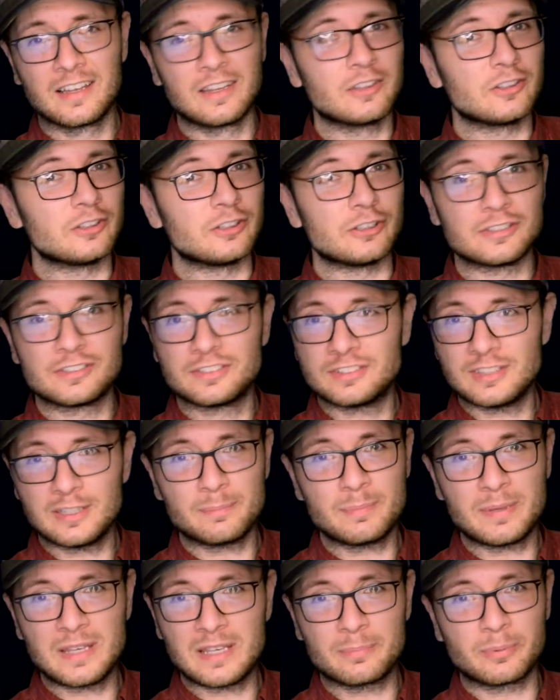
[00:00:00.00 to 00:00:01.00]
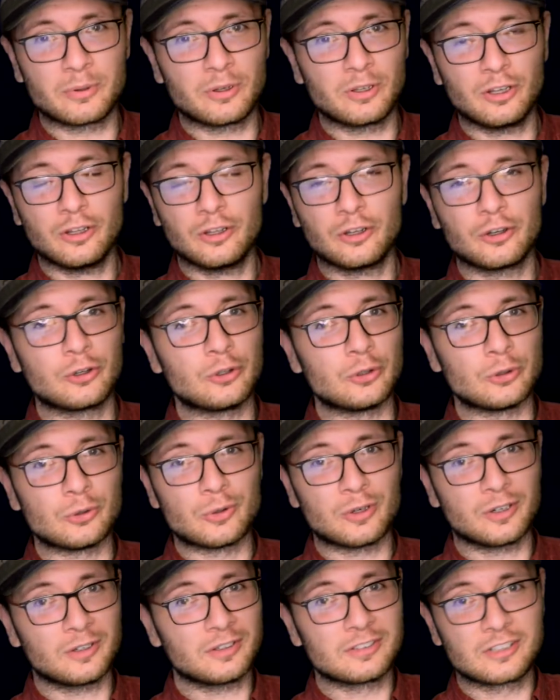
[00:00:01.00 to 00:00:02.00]
You see people
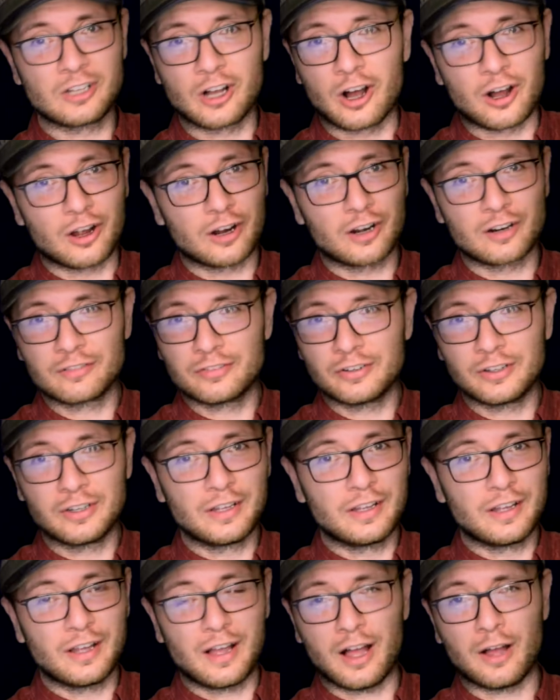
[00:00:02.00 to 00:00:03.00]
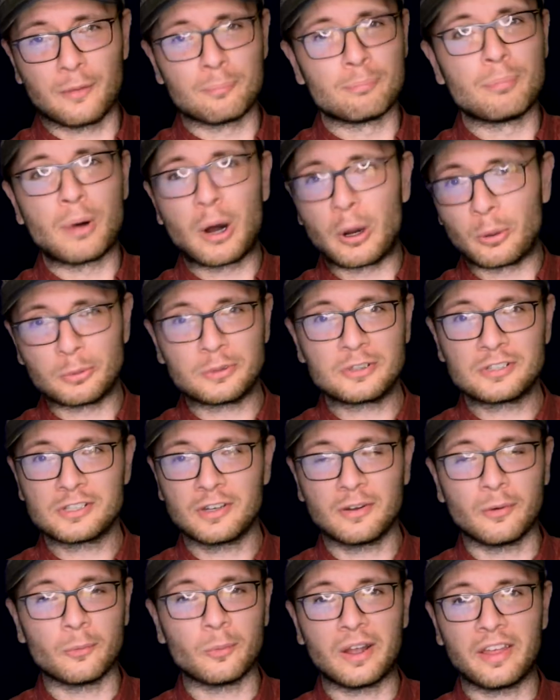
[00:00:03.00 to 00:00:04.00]
who carve a boat
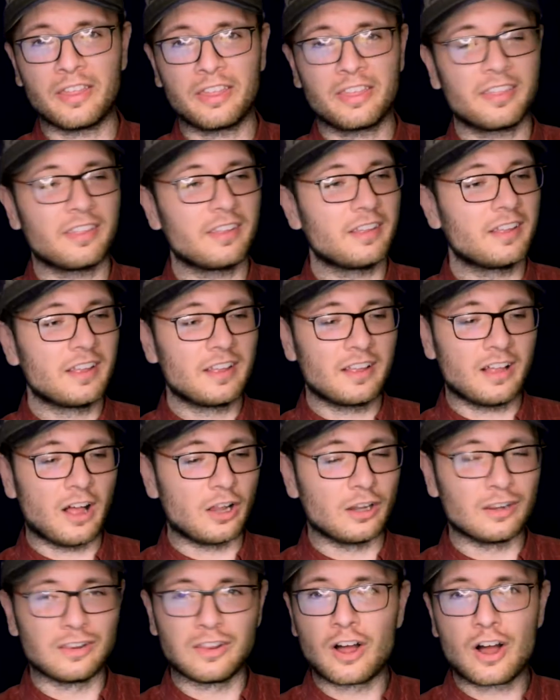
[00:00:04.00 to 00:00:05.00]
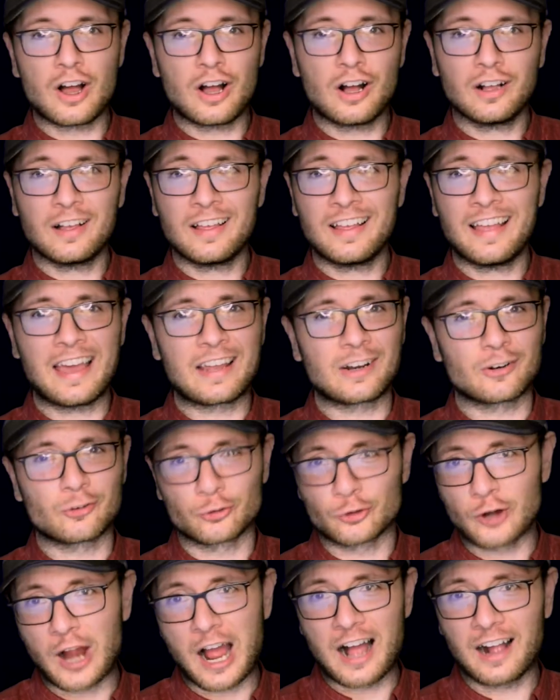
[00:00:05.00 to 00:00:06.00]
with a log and a
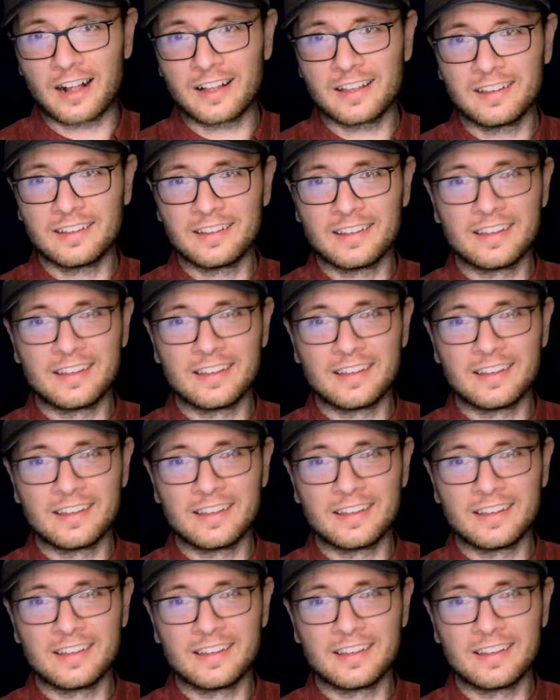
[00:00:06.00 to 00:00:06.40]
rock.